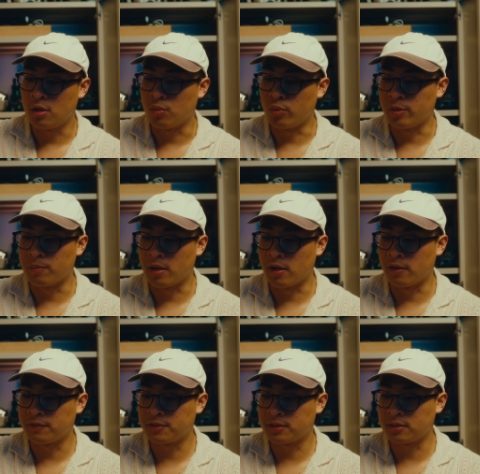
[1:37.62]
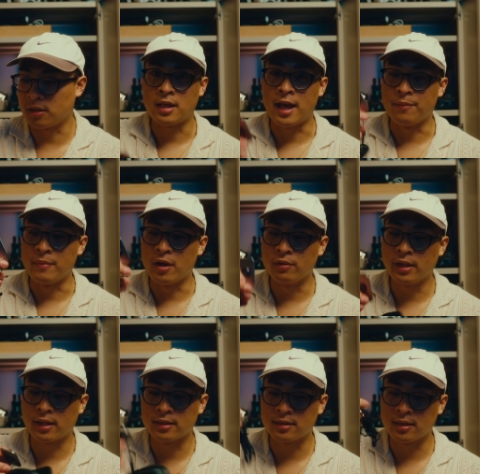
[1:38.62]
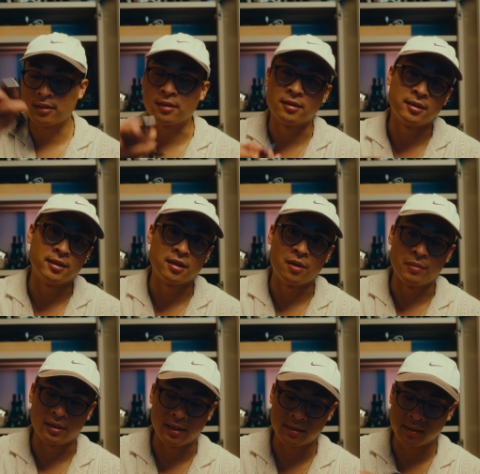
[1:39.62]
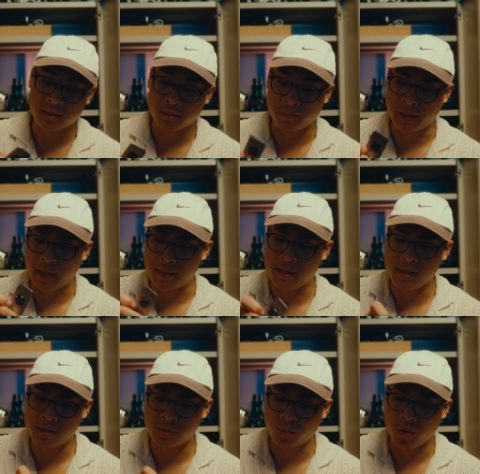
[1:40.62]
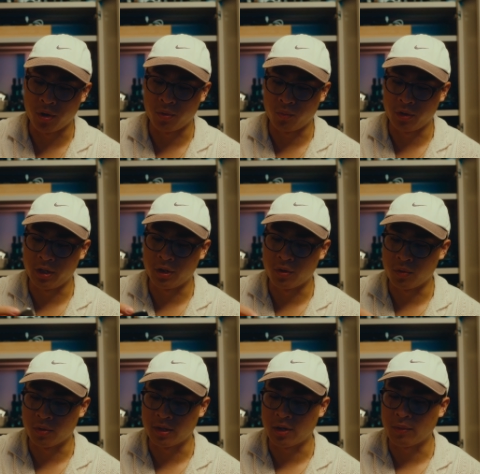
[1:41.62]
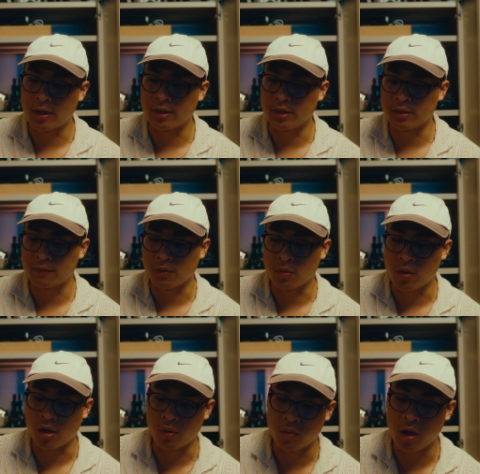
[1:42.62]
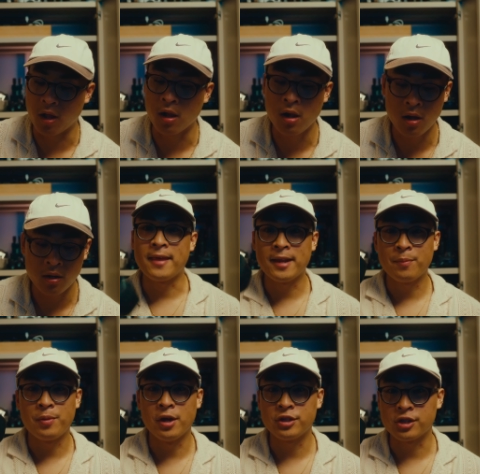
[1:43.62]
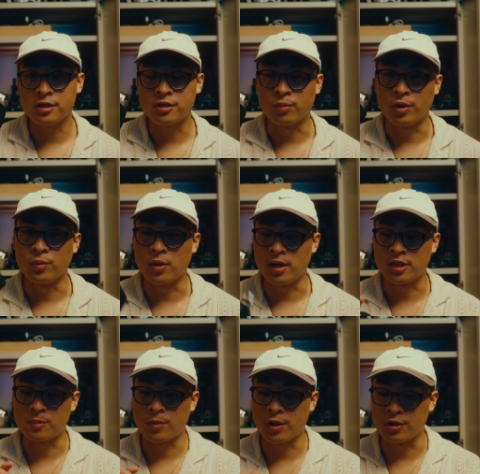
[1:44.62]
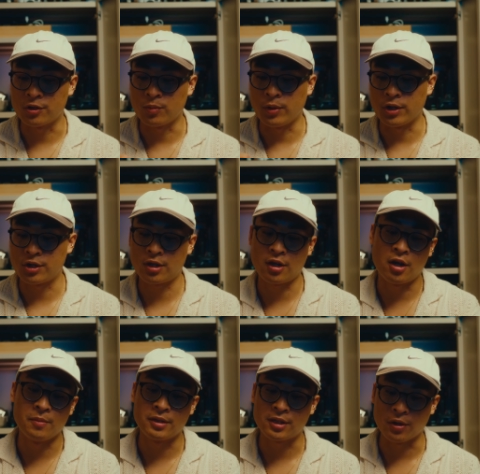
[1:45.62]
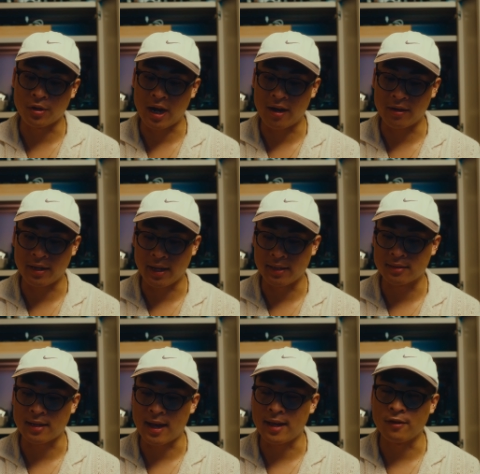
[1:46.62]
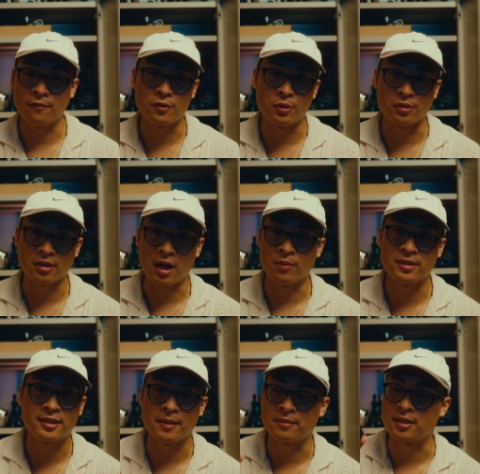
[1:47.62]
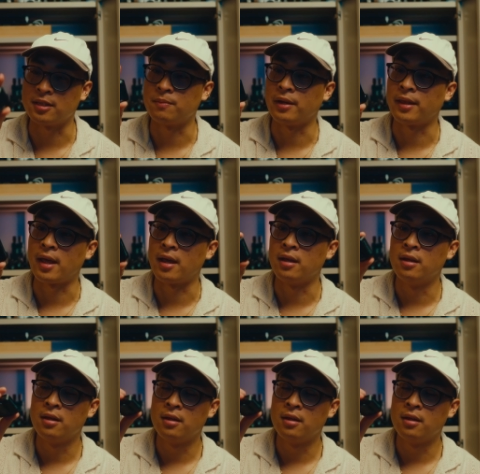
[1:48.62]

wind muffs, and metal necklaces, because these are magnetic. But yeah, these were really cool, and I ran these for quite a while. Then I purchased the Rode Wireless Pros, which come in a certain carry case, and of course I was tempted by that